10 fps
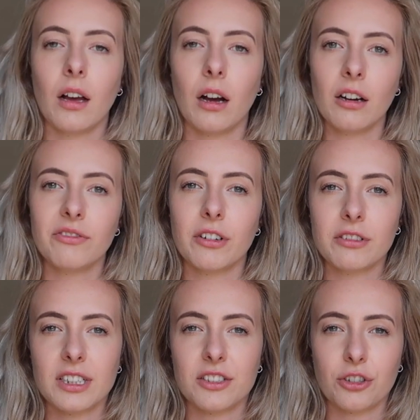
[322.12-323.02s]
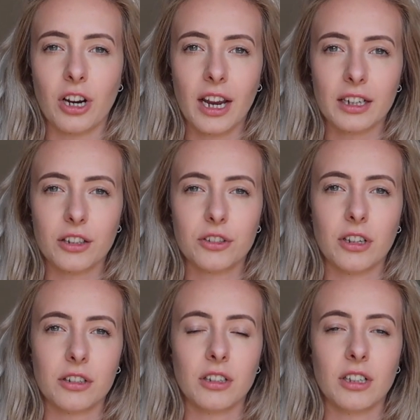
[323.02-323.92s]
Our forest trek
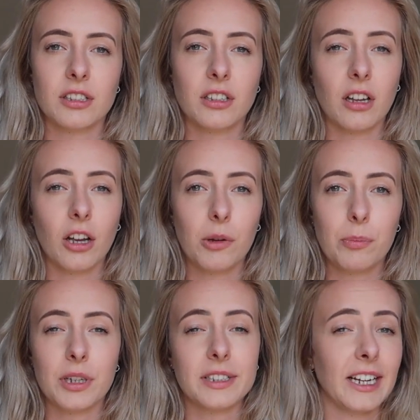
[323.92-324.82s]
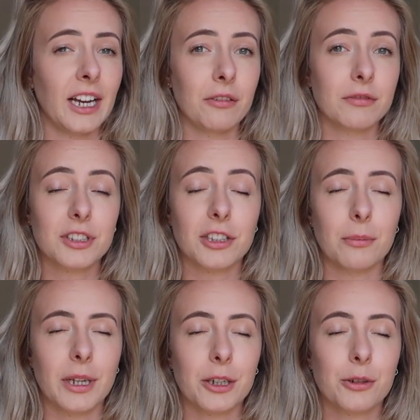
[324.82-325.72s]
took us up and down
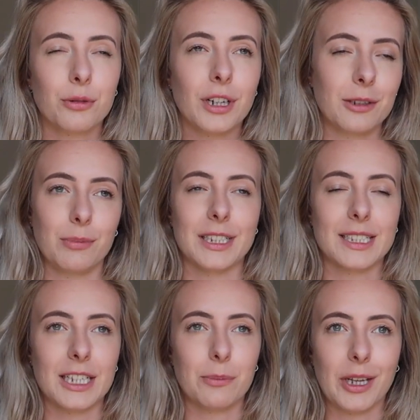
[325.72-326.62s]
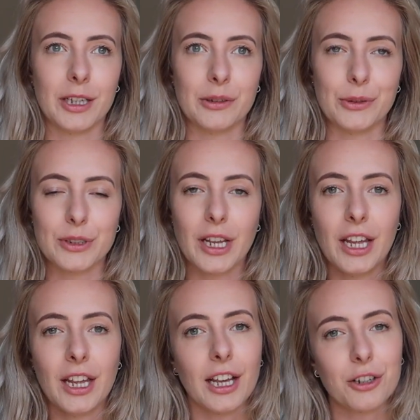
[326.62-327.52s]
some incredibly steep hills,
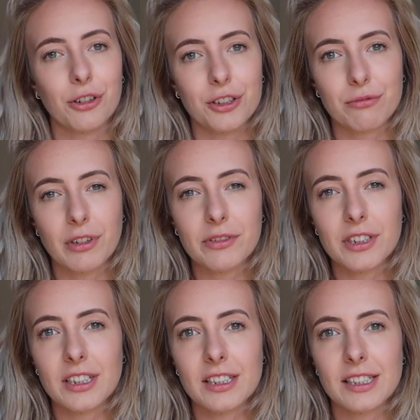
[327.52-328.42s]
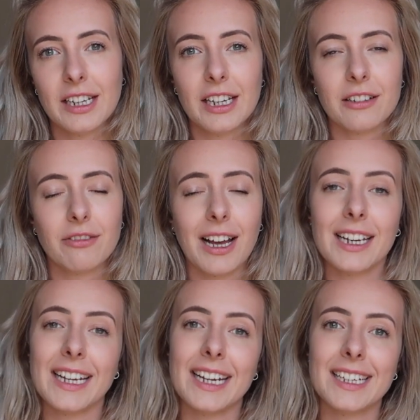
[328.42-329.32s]
across rivers,
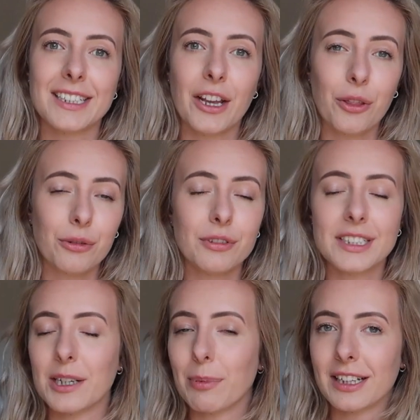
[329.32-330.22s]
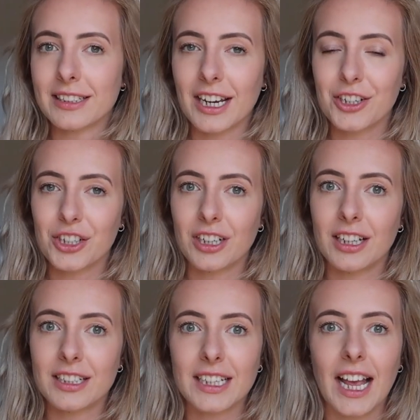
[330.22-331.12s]
valleys, through tea
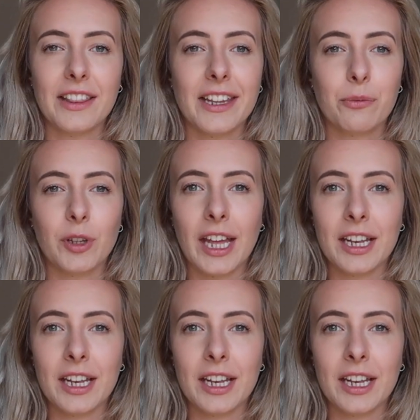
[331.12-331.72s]
plantations, and then we